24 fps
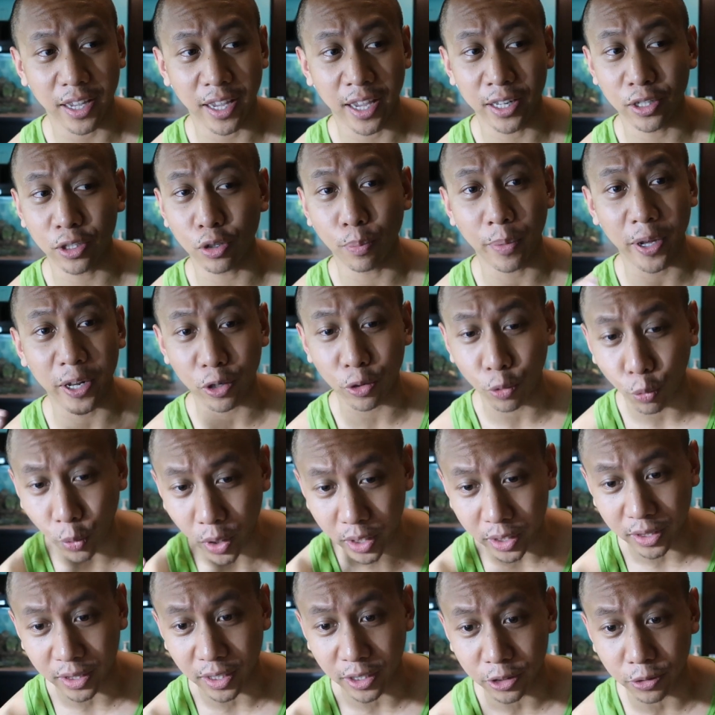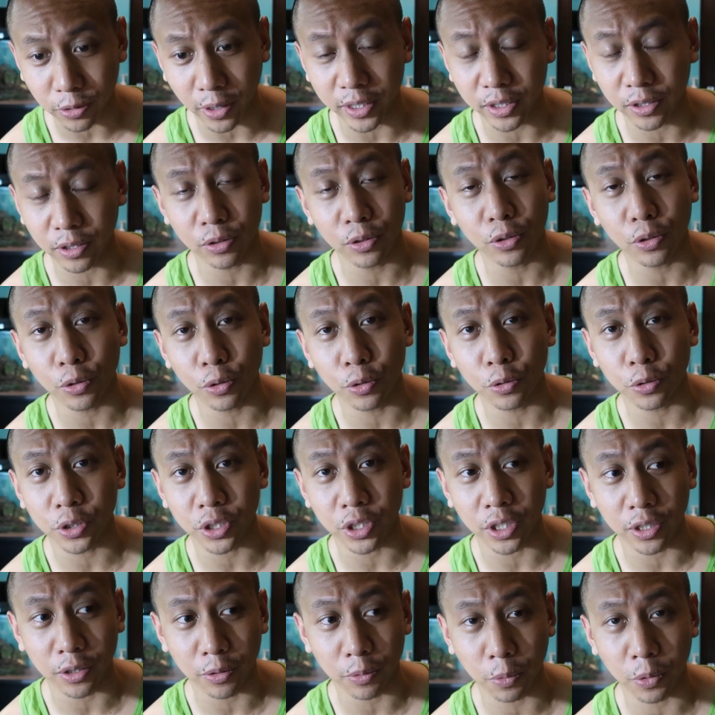And no matter what they tried to do,
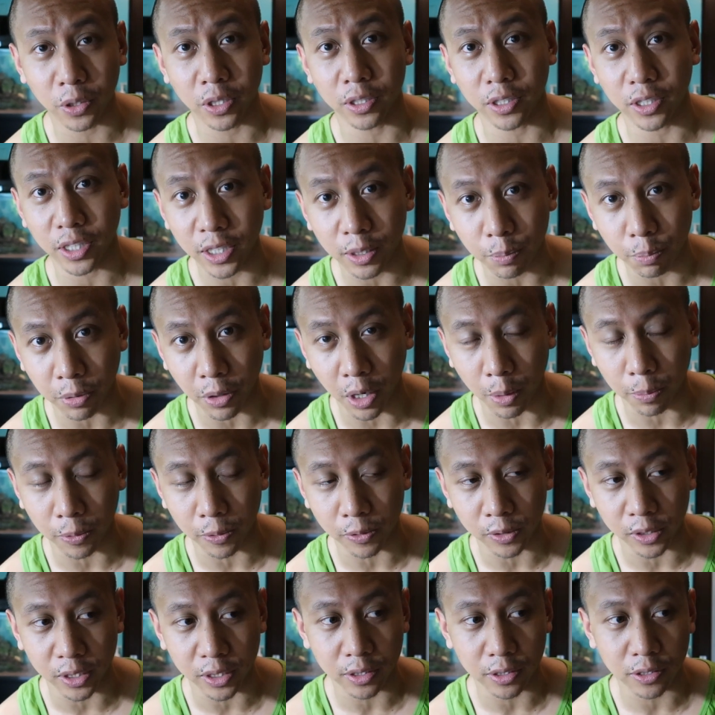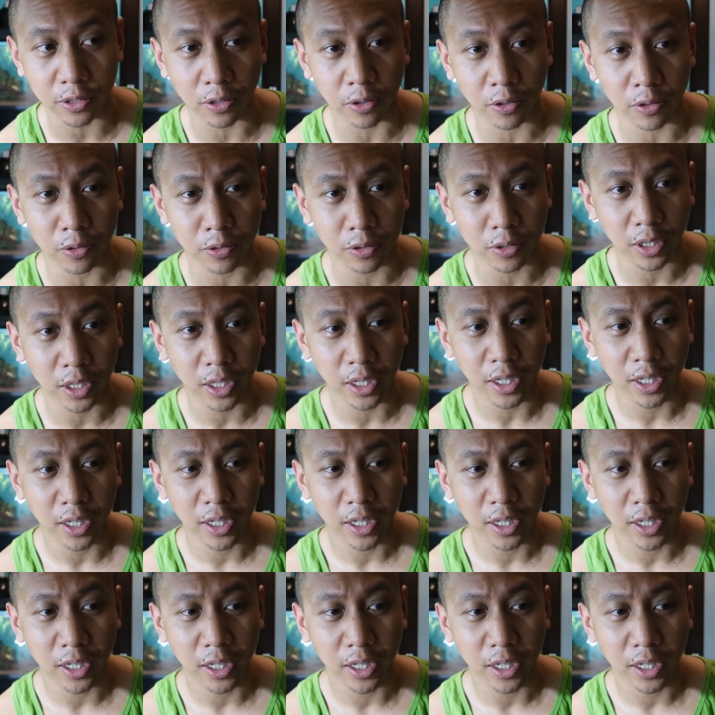she wouldn't eat properly. So